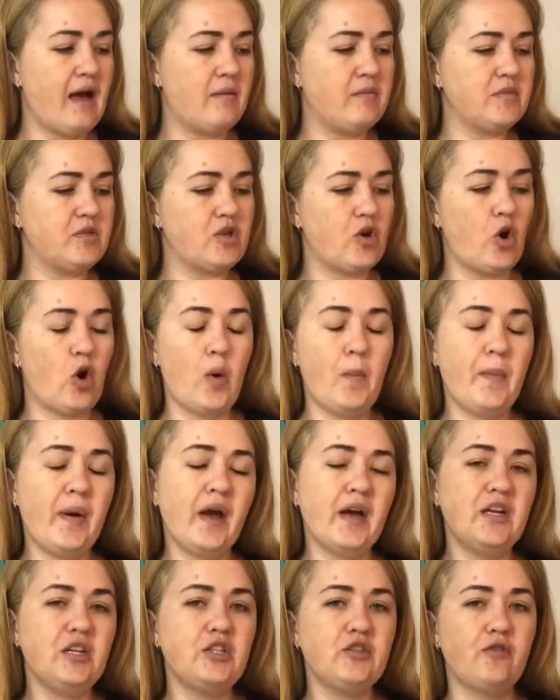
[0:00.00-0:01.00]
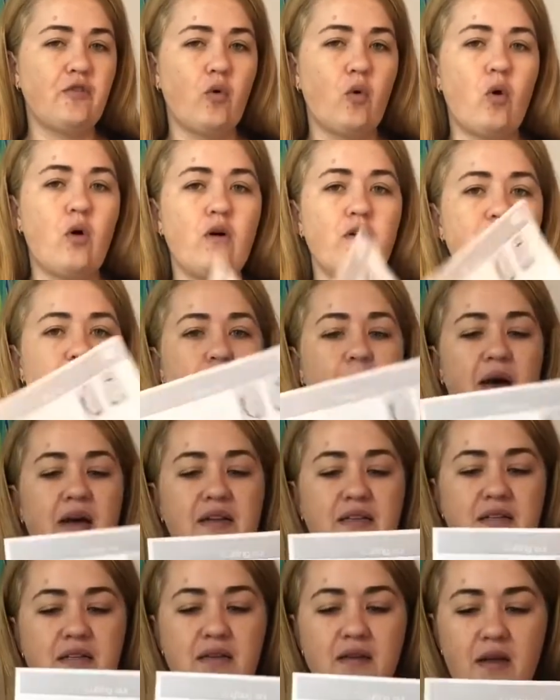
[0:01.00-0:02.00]
So on page 4 of the
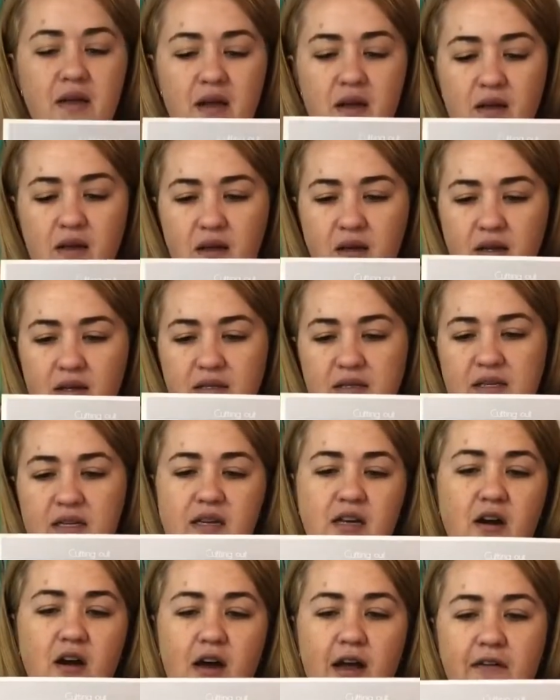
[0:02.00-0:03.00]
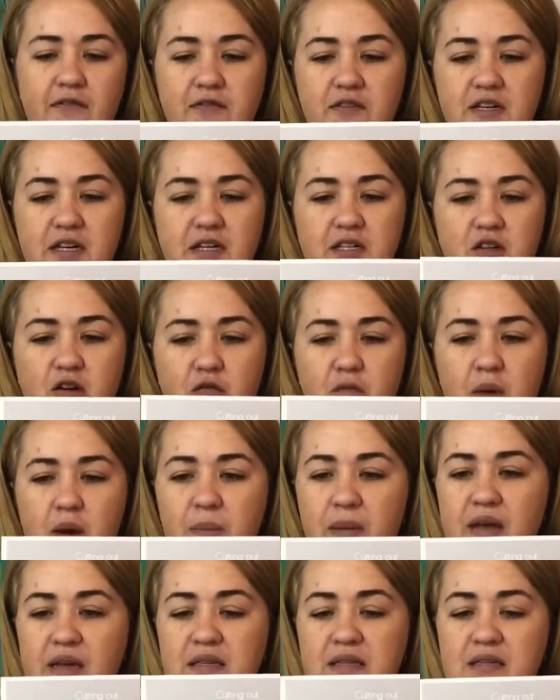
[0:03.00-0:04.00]
pattern, you can see I've ticked off my
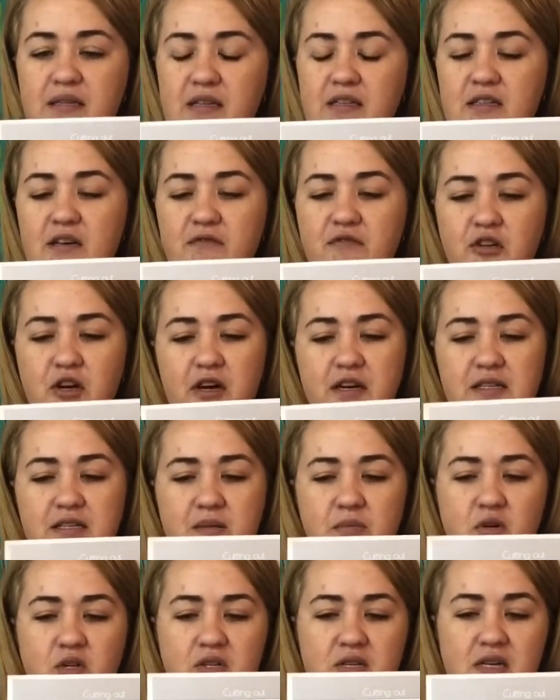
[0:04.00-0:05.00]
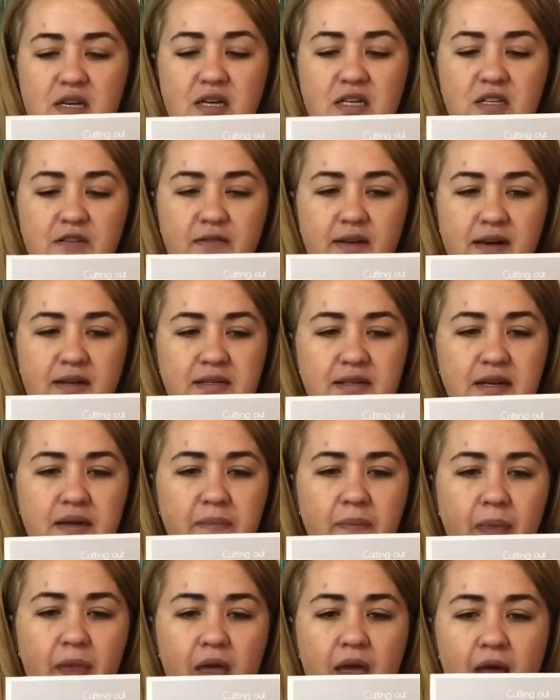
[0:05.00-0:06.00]
pieces as I've traced them onto the
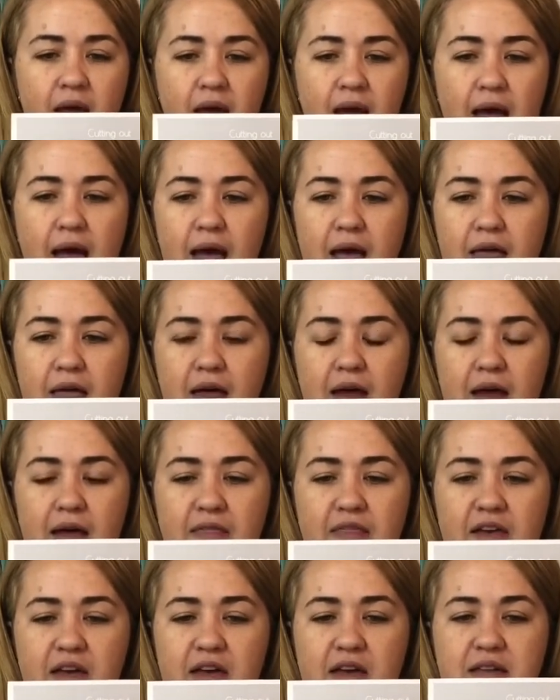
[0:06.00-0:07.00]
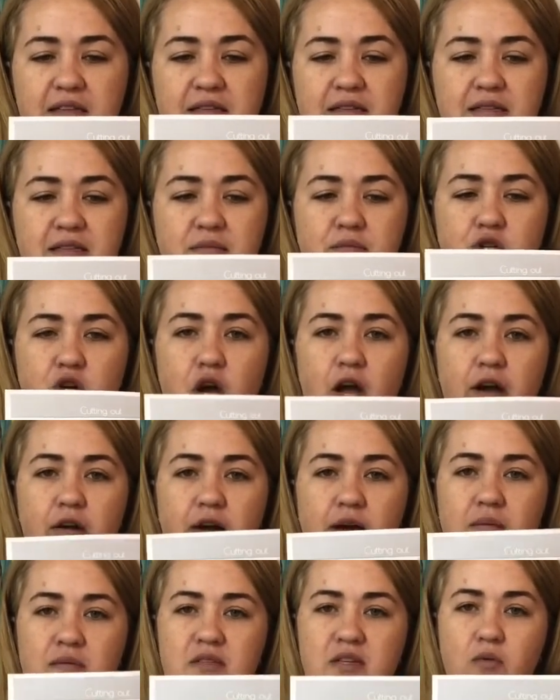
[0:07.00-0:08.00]
interfacing. There's some
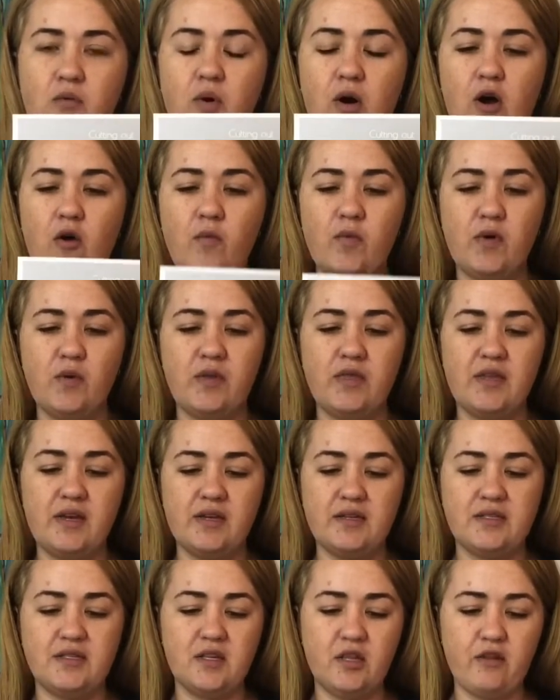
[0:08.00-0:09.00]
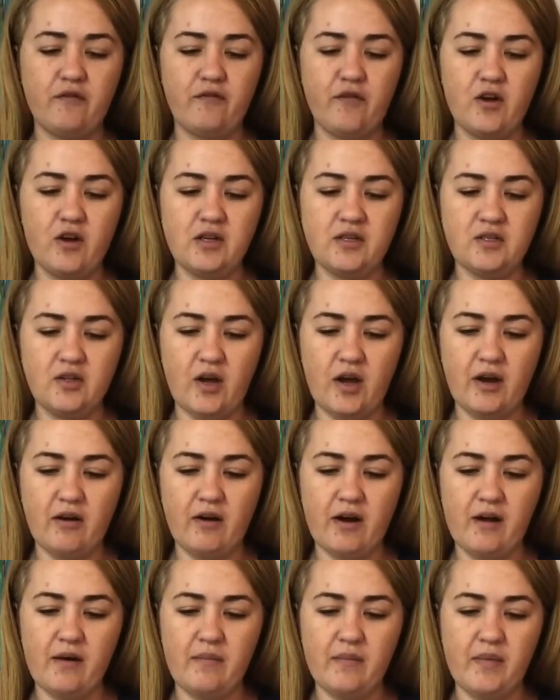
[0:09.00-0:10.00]
diagrams that will help you with this. So the first
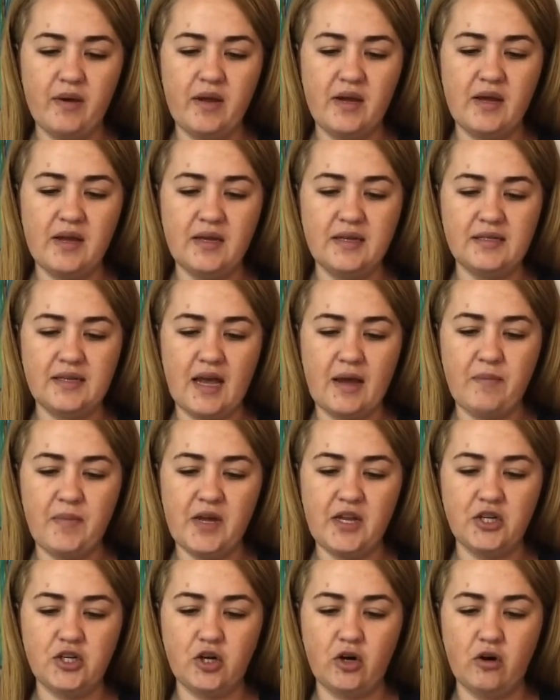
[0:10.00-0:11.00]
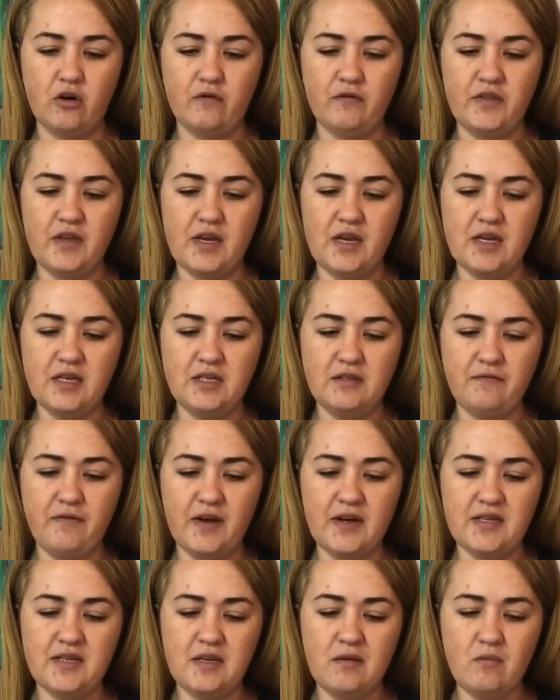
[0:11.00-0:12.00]
diagram is a picture of the
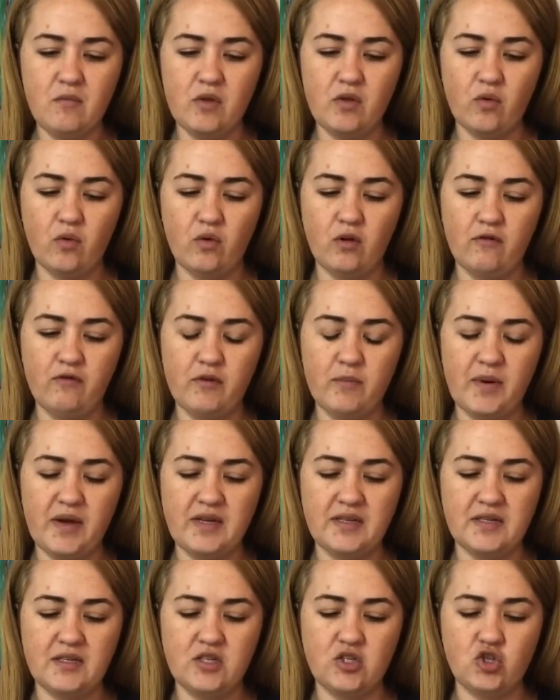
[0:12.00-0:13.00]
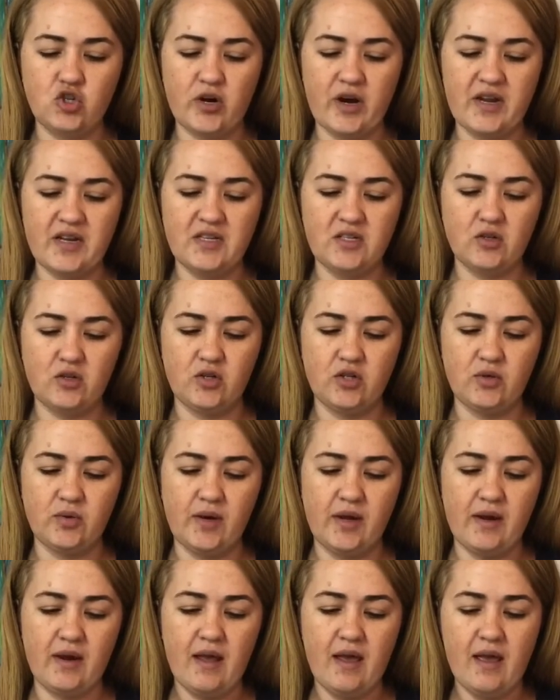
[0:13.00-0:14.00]
interfacing with all of the pieces traced onto
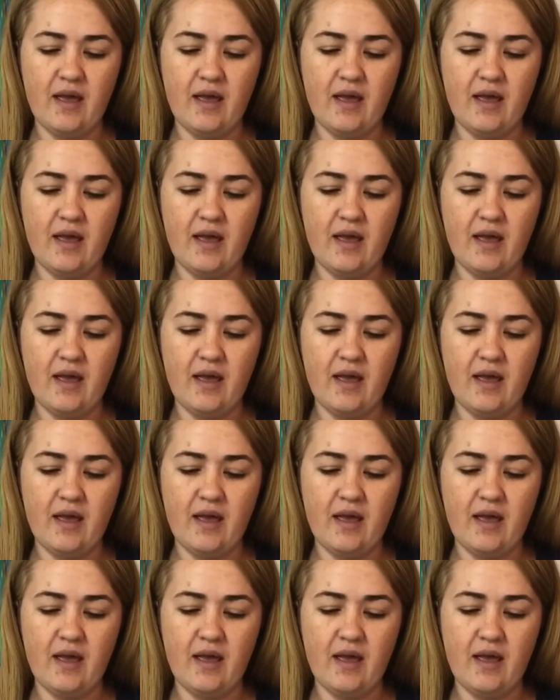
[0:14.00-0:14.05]
it.